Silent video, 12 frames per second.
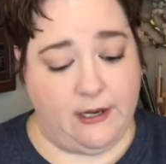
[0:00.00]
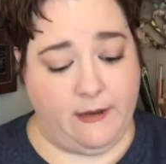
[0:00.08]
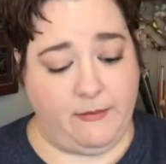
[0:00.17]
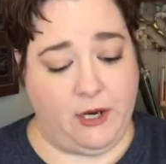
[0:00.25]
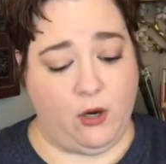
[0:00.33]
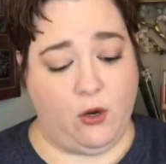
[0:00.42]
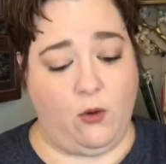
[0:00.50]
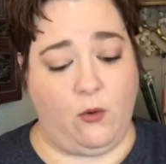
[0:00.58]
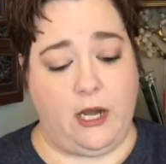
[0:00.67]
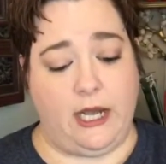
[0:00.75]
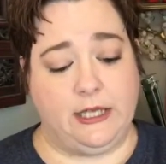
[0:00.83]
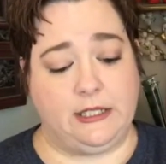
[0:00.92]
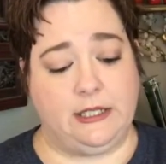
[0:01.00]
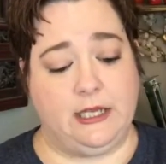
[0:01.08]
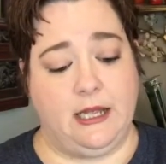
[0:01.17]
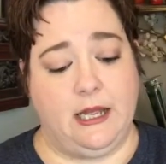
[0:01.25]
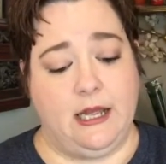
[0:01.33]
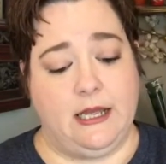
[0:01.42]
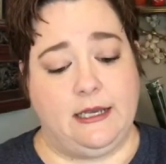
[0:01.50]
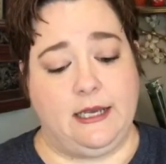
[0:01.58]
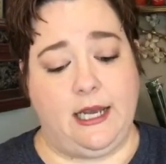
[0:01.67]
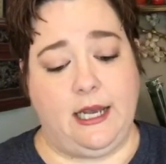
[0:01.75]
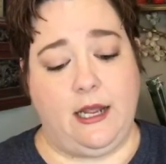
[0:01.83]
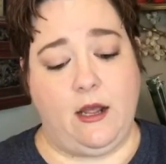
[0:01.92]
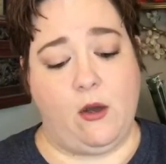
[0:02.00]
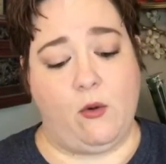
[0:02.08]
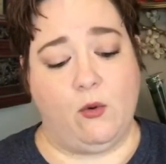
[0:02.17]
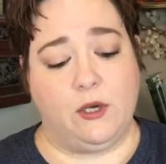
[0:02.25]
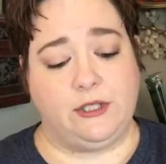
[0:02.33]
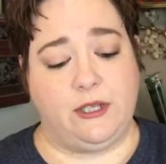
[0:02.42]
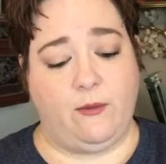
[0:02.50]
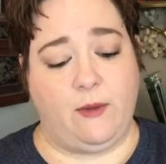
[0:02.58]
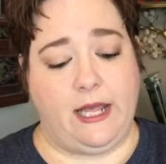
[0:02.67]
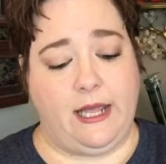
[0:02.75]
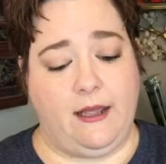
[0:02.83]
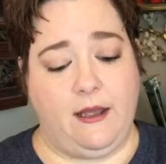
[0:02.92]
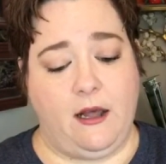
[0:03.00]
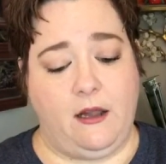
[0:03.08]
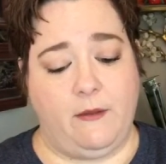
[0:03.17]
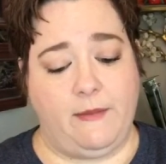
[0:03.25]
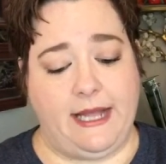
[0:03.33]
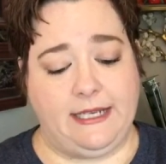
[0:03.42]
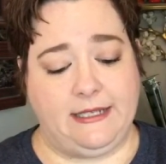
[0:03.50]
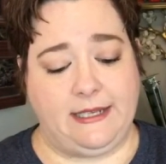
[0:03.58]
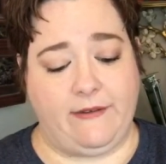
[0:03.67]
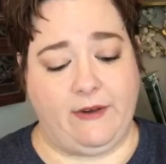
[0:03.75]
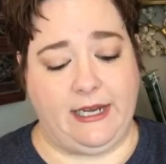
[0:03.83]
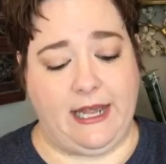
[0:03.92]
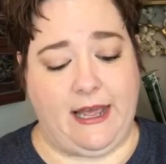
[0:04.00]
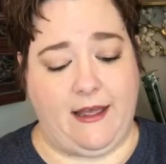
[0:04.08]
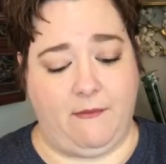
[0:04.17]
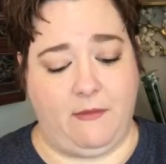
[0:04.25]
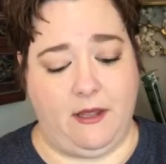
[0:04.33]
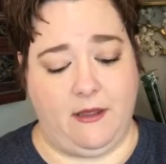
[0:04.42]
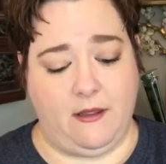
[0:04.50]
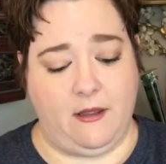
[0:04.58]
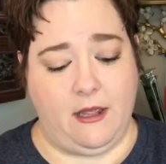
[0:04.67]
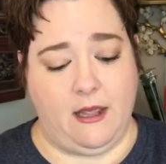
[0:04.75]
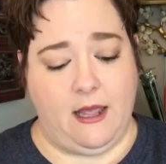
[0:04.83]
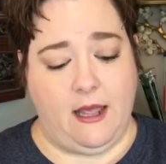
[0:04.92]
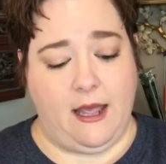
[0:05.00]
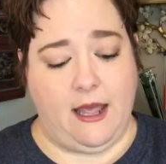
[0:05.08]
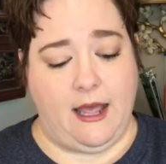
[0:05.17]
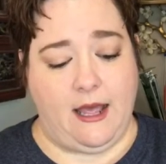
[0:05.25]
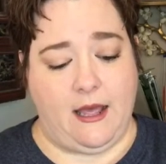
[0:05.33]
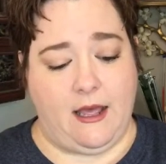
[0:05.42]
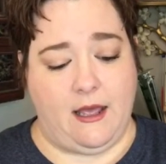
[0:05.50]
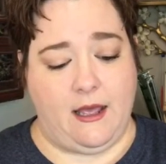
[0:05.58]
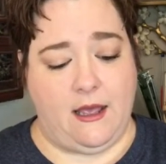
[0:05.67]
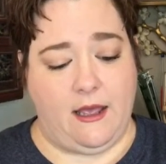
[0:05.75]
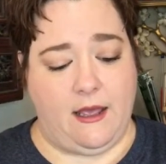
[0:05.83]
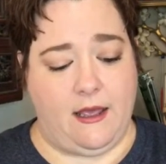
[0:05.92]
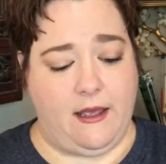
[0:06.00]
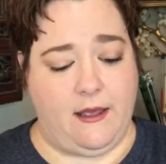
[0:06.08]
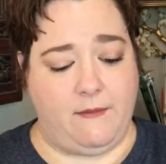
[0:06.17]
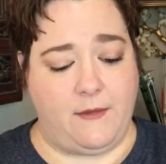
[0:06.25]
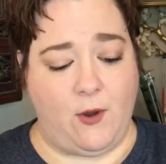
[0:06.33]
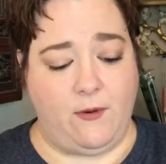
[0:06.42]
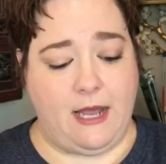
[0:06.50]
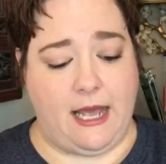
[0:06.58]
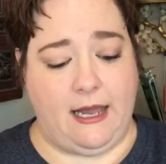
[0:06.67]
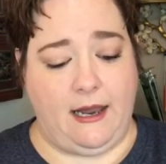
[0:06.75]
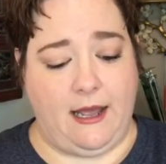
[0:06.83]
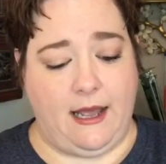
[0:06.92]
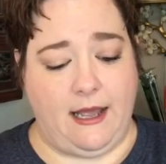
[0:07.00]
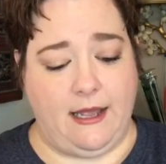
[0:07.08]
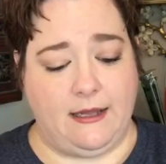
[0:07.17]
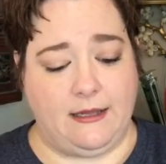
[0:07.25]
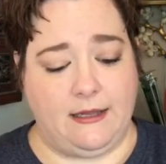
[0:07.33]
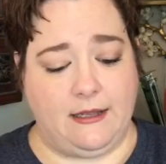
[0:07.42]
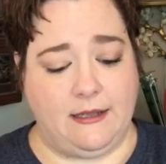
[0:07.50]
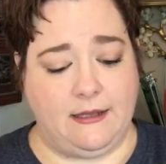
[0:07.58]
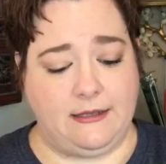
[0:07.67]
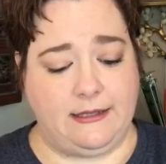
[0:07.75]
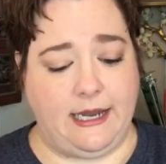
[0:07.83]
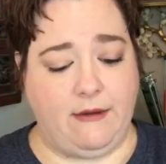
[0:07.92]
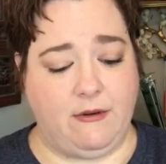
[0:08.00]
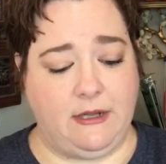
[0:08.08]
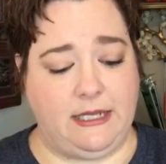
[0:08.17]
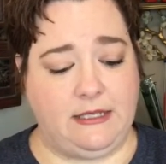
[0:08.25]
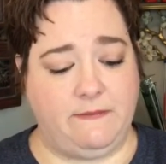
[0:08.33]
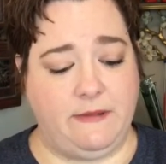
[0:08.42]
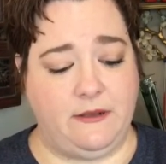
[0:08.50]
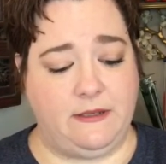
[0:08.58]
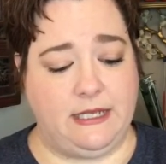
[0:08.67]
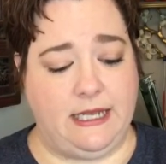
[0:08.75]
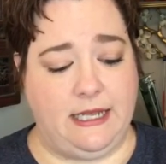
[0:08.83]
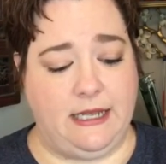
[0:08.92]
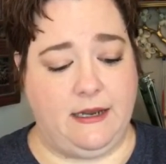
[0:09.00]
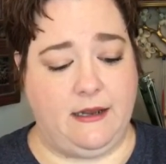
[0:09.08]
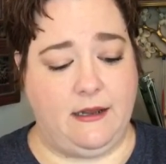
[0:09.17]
Miracle Wash. Knitting worsted weight. Color matches every time. No dye lot. Stain release built in.